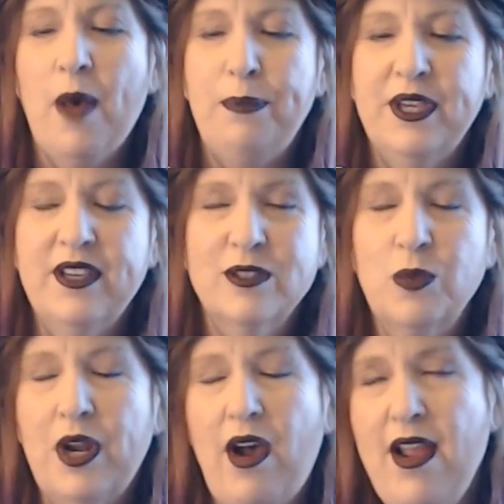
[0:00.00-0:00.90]
Because
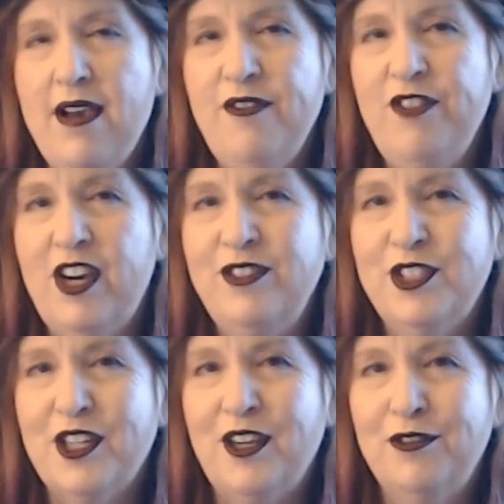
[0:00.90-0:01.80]
what I have
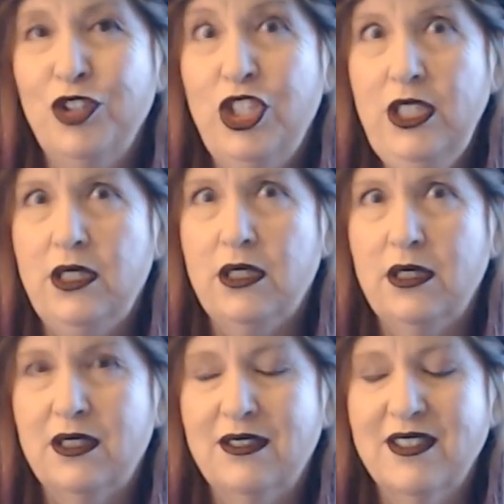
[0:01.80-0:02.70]
found over the
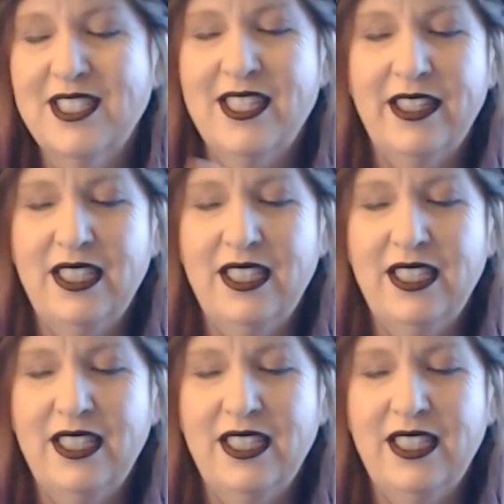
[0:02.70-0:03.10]
years